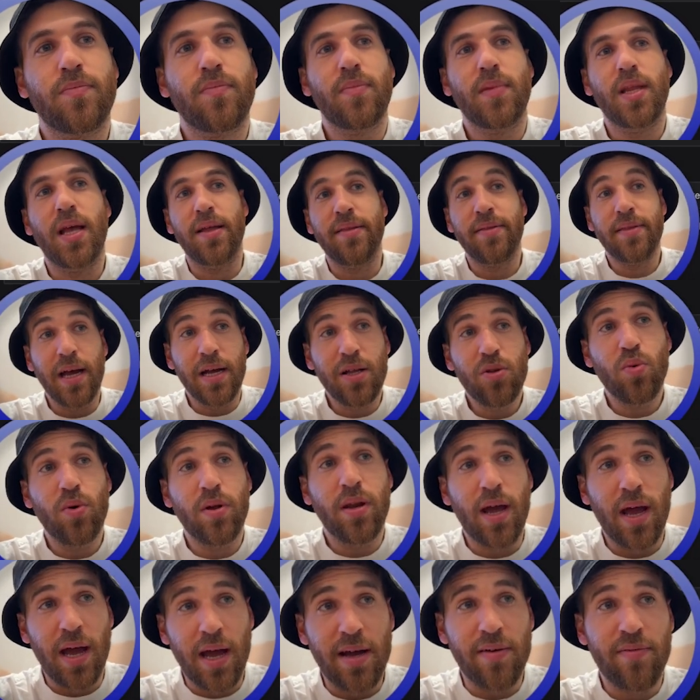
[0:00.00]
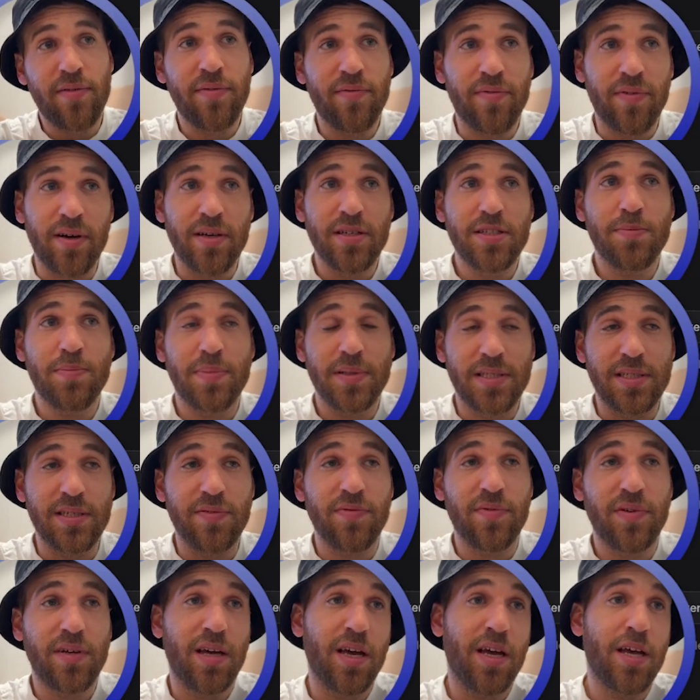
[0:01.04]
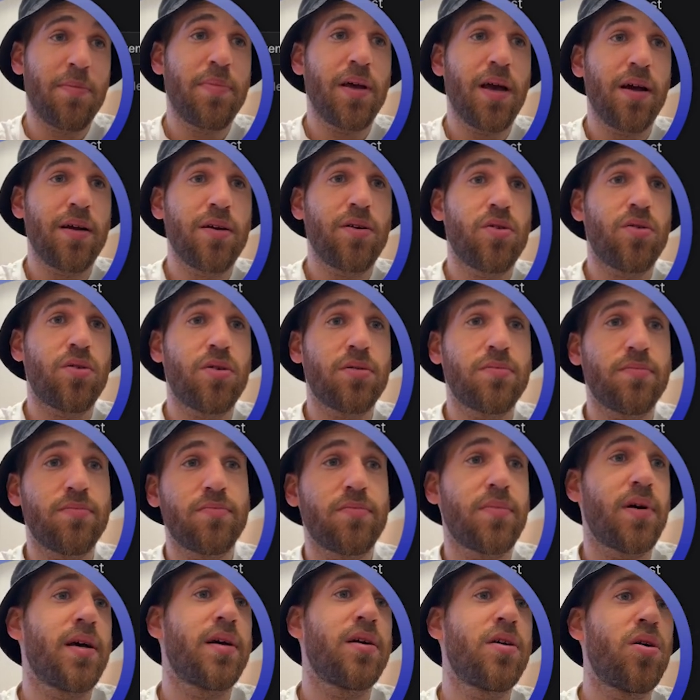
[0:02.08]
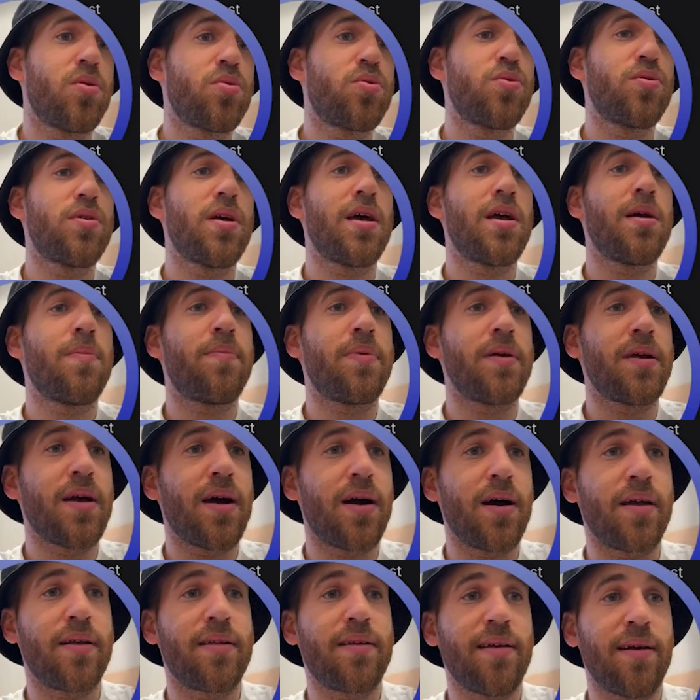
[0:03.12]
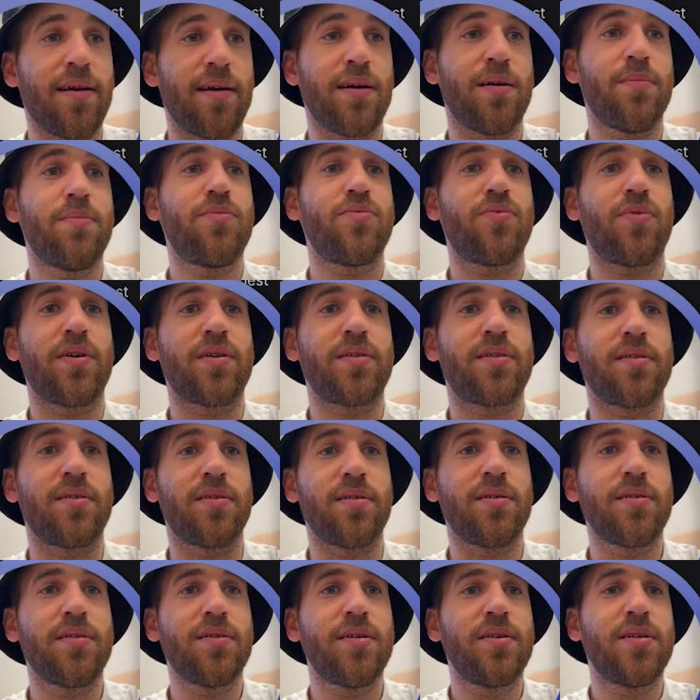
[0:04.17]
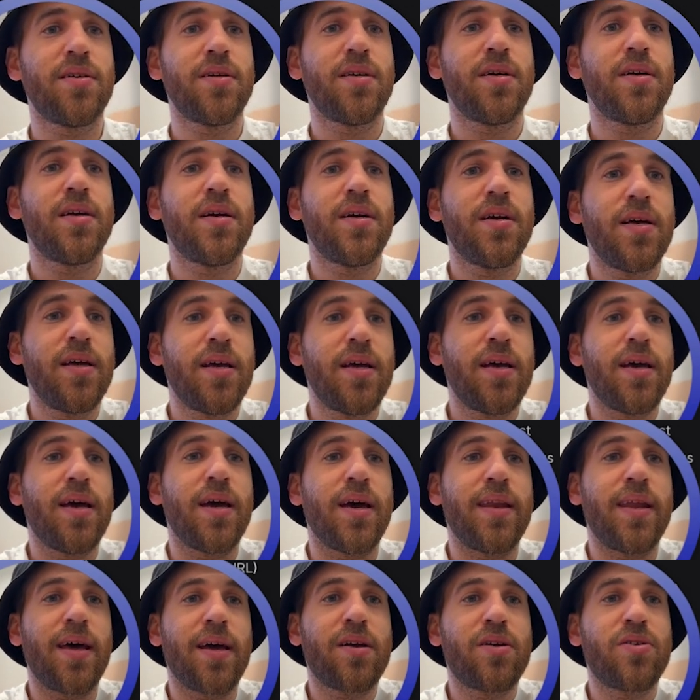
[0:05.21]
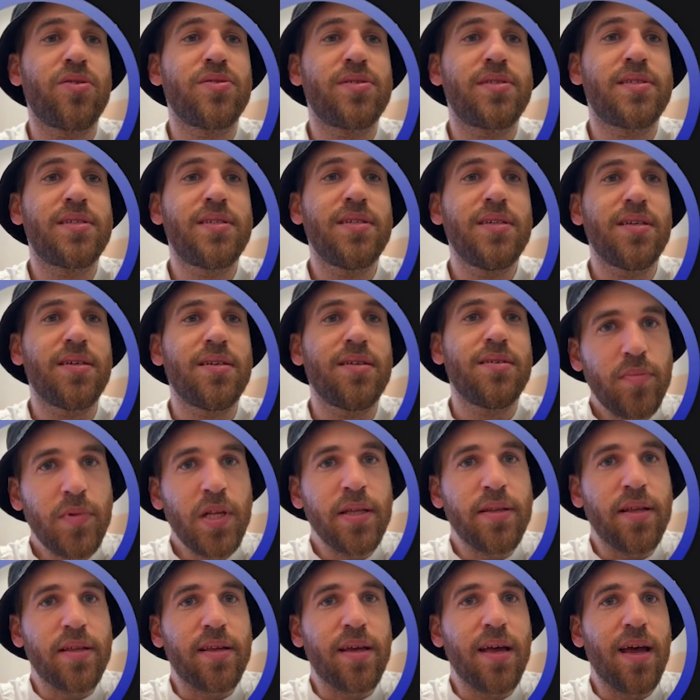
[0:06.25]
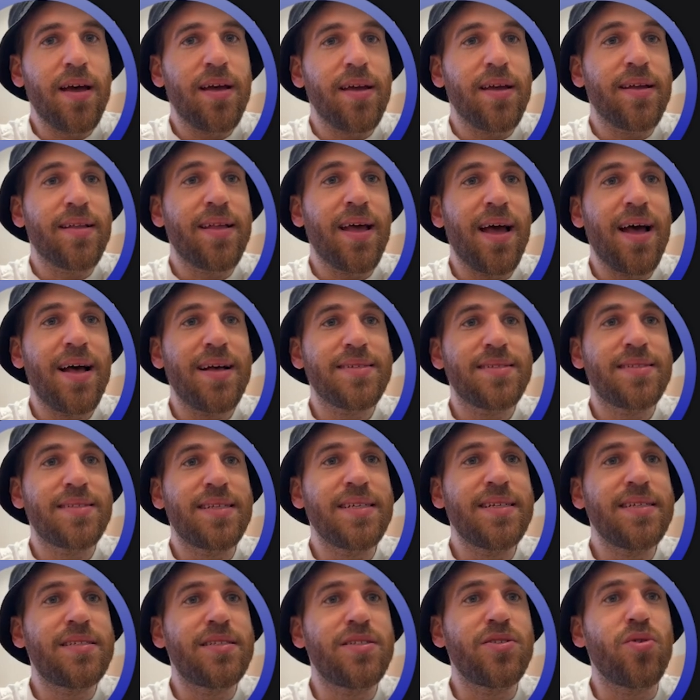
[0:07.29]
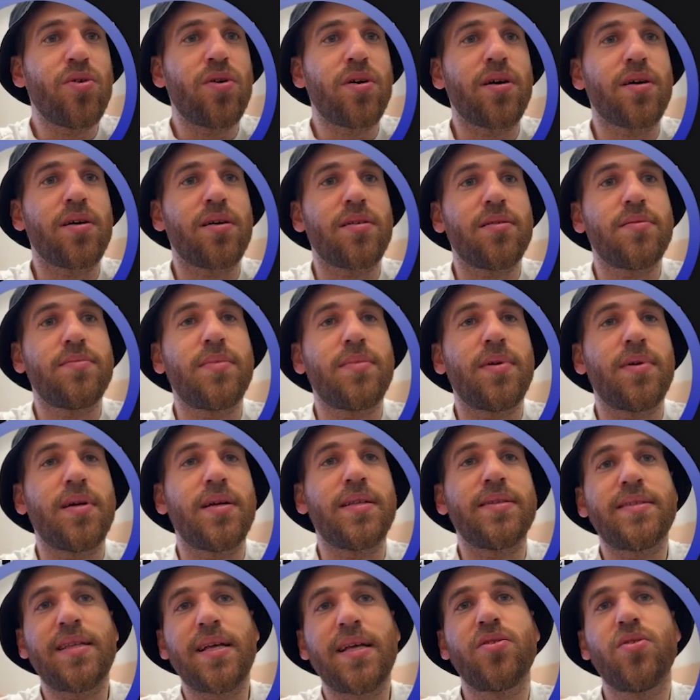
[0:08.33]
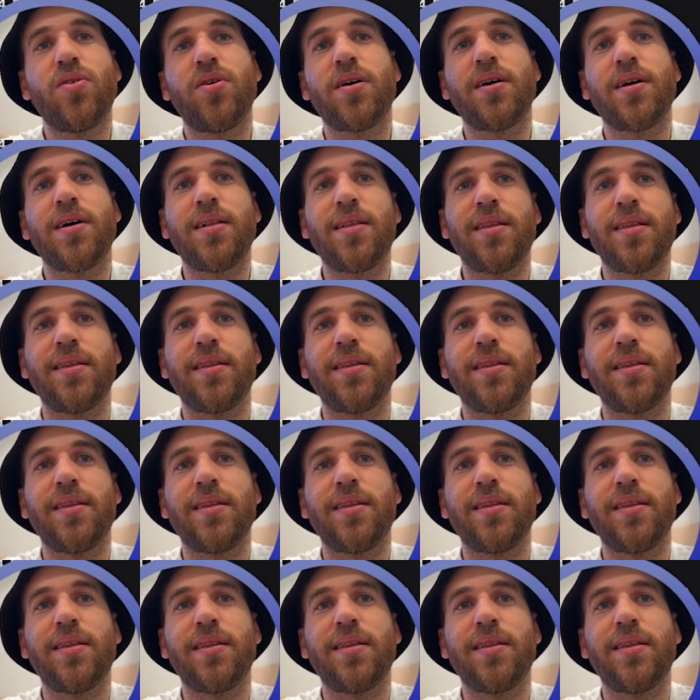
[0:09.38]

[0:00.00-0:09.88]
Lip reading: And that one have a very specific API call. I go to the API tab right here, and I could see that it has this URL, and that's the URL